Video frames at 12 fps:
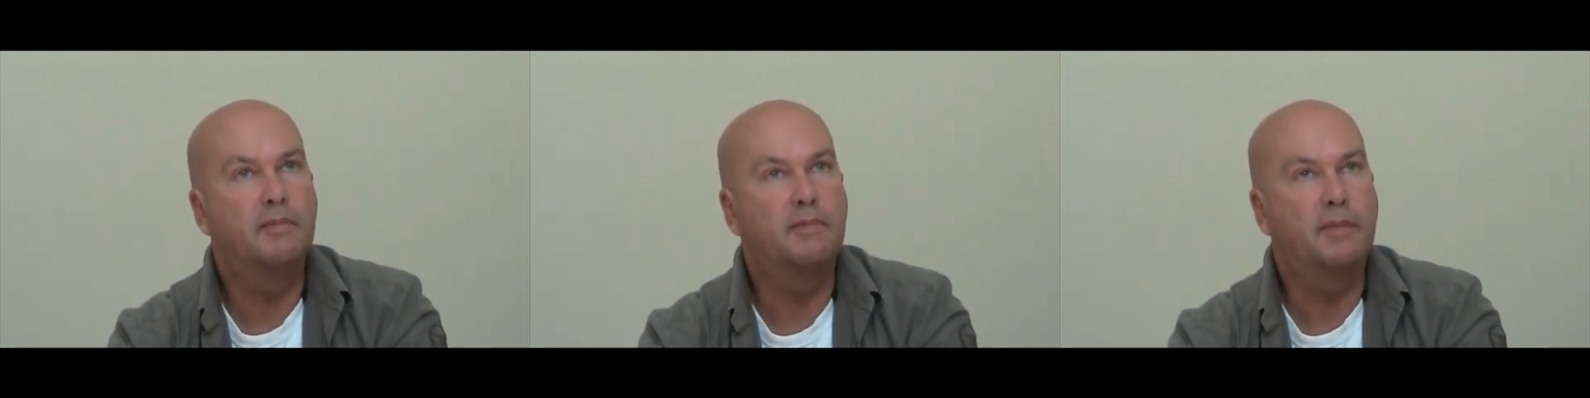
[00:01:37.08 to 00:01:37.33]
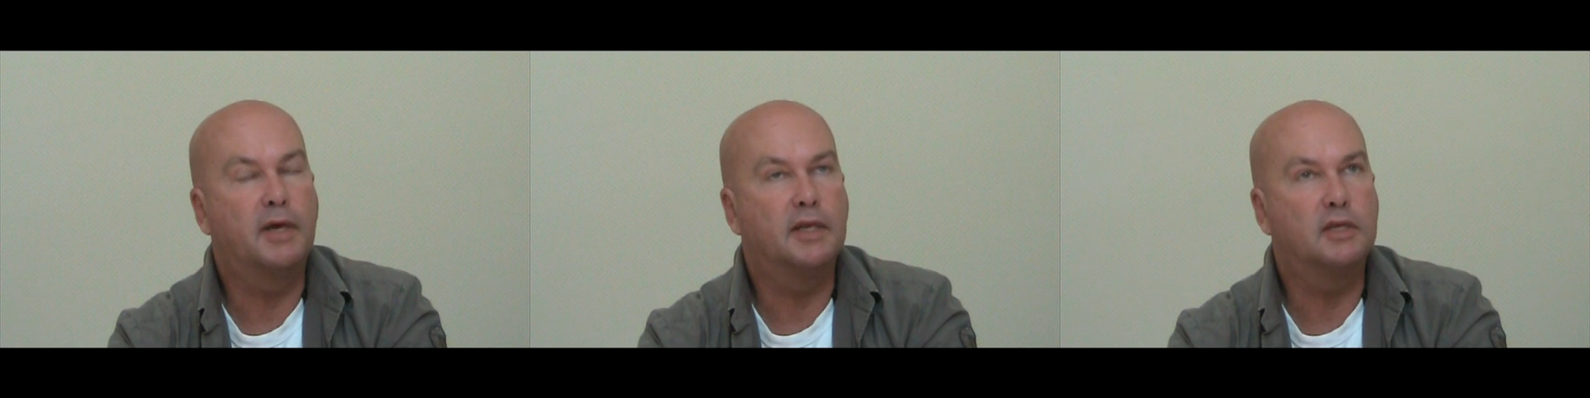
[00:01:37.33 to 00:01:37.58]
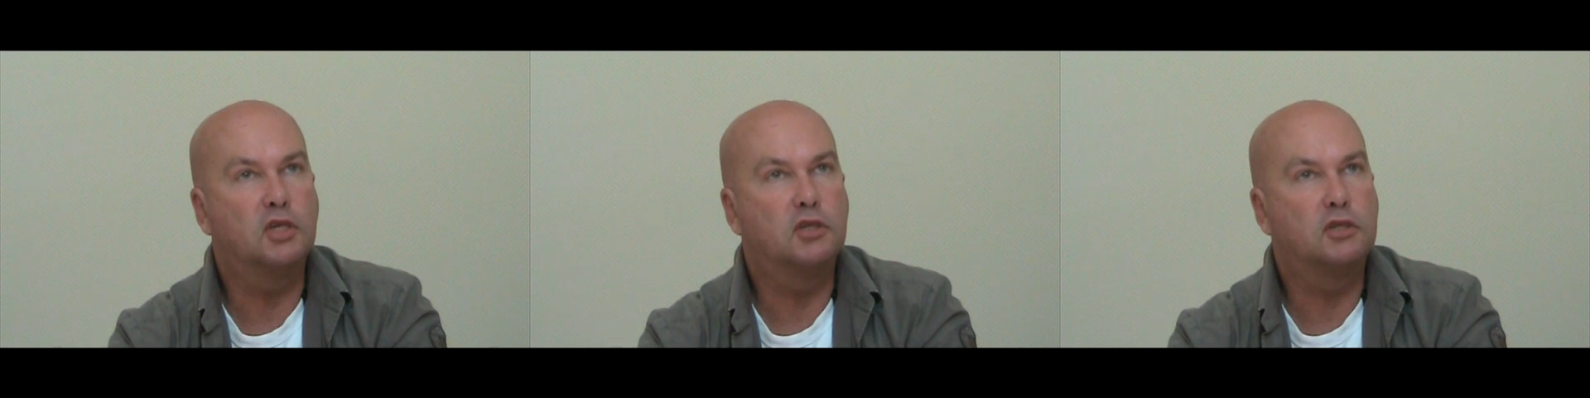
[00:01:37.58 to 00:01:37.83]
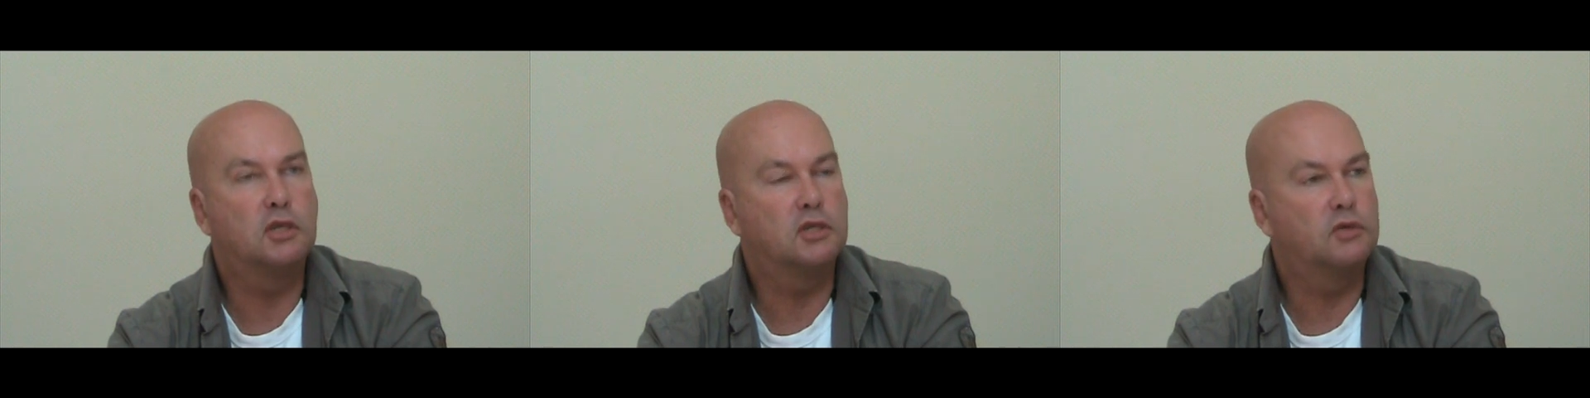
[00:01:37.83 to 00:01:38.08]
But it
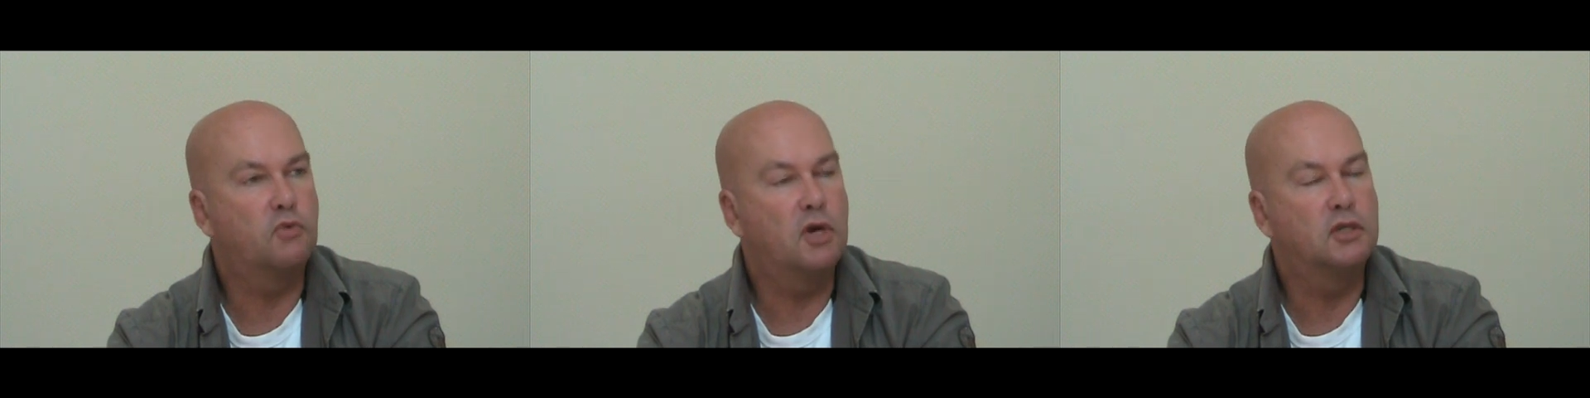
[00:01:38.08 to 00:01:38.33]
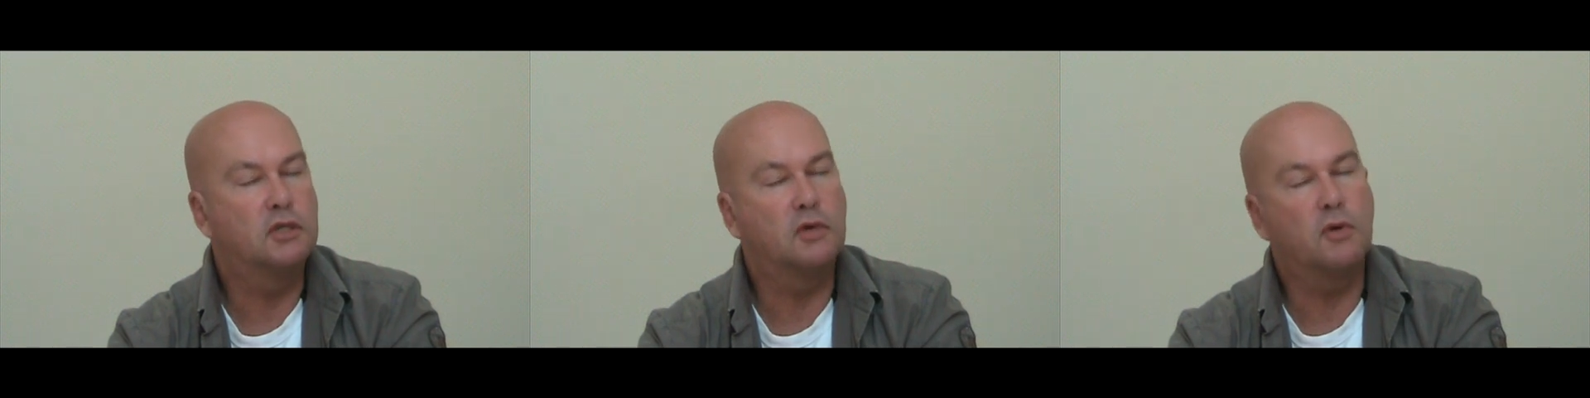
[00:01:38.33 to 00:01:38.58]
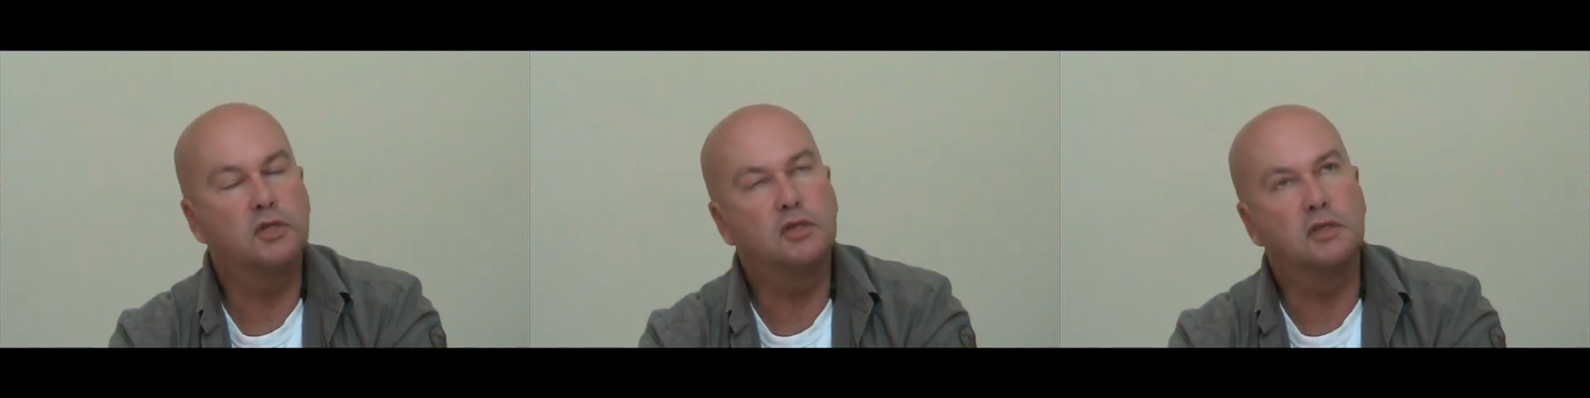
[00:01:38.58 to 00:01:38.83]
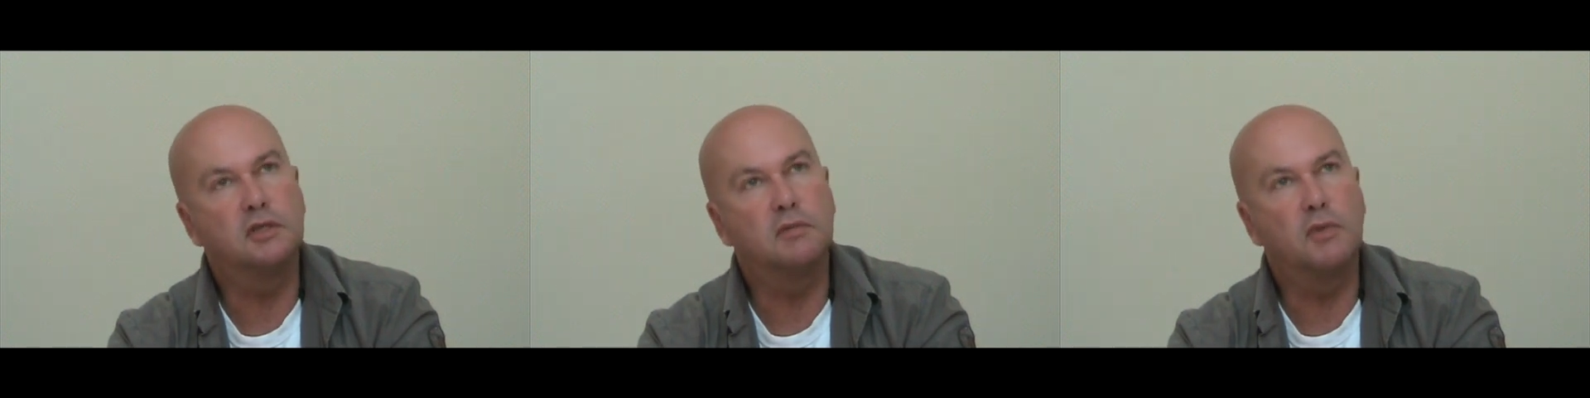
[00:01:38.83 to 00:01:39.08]
did just raise the
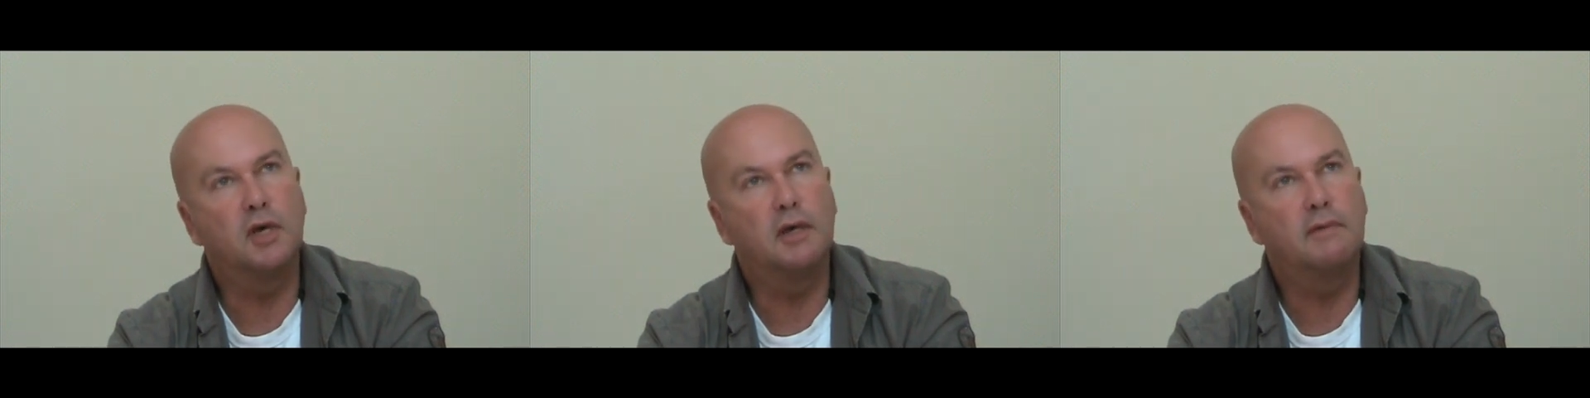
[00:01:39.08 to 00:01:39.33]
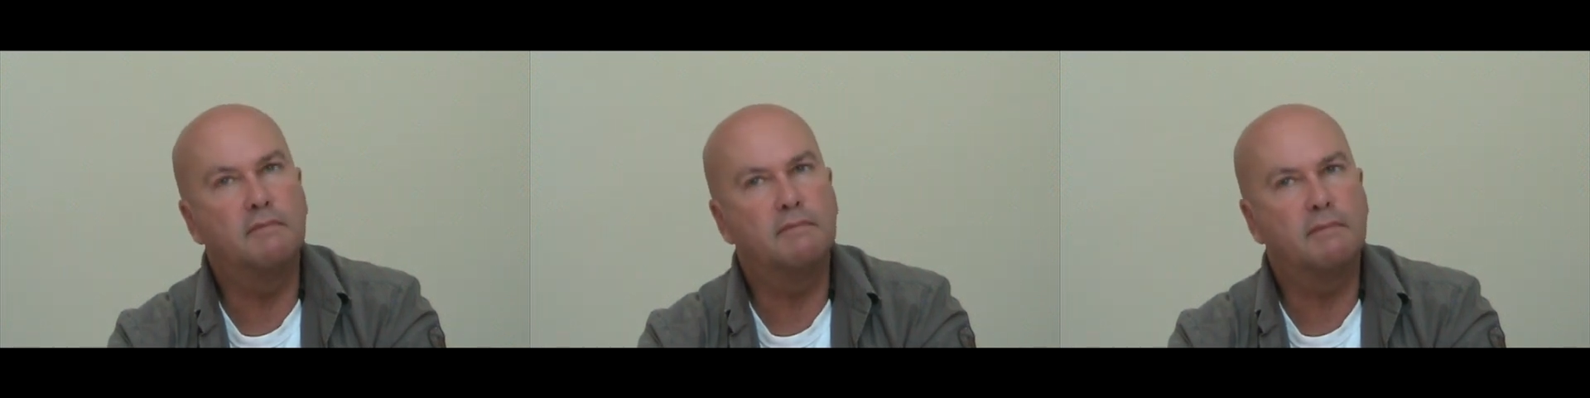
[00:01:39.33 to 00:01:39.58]
question to me,